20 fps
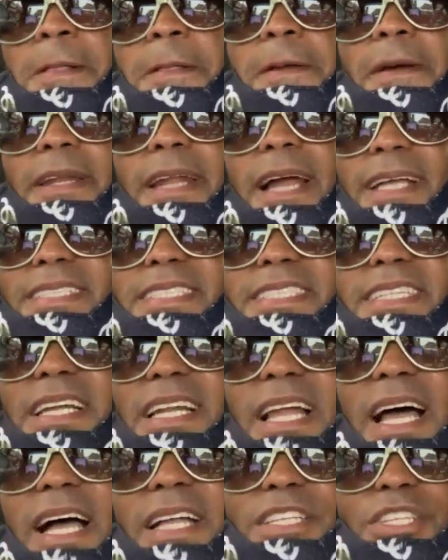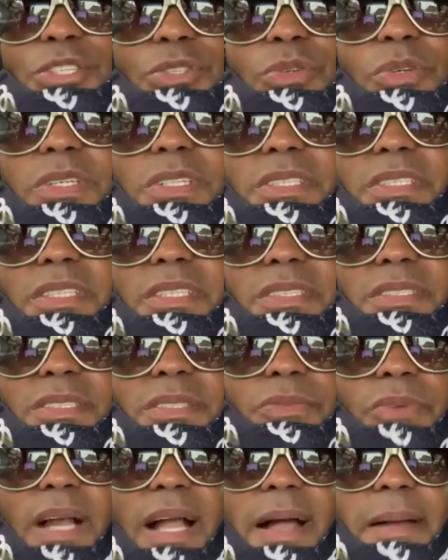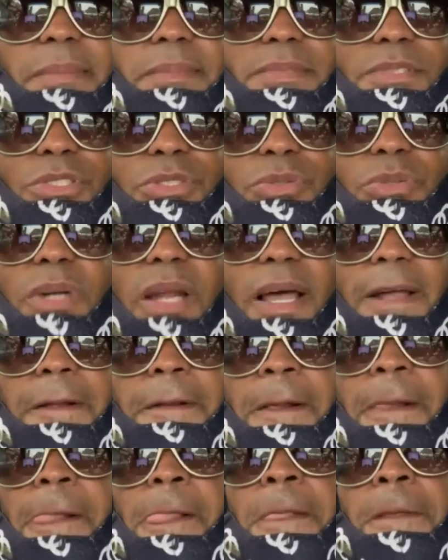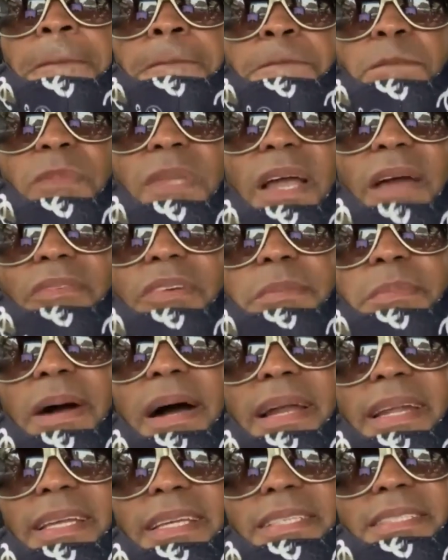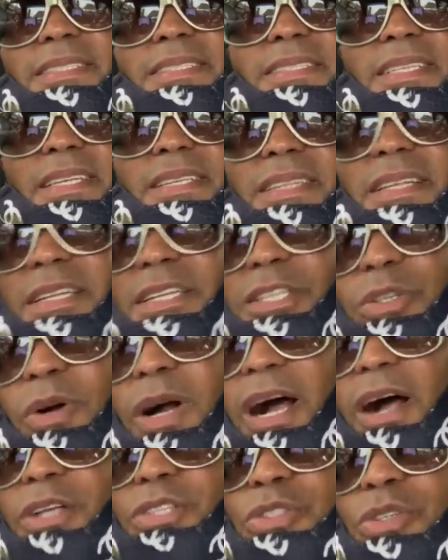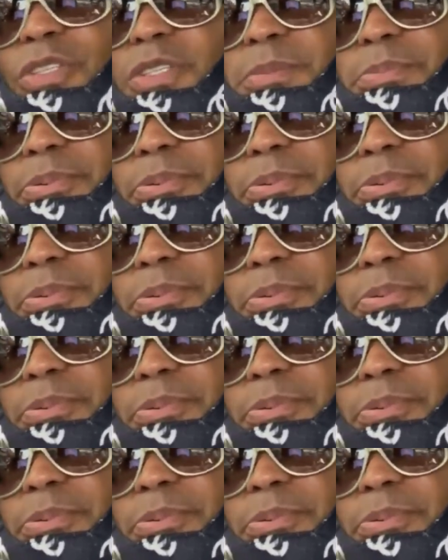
And I see a lot too in, in the rap too, like everybody get the little house on the